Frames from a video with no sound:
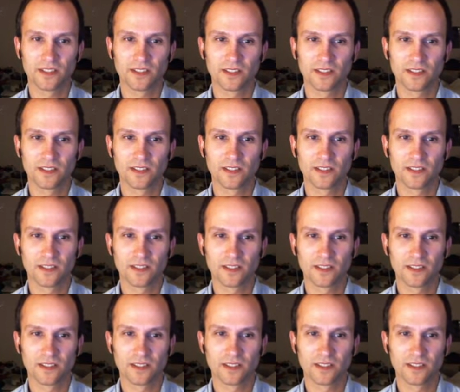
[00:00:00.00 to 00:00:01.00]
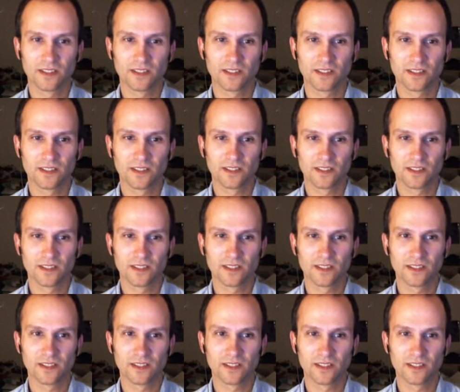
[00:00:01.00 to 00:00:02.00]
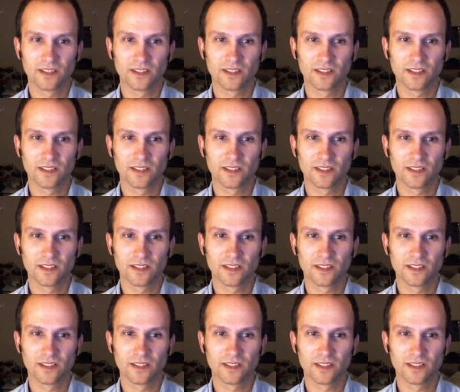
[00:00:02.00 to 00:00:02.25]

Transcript: This person isn't speaking.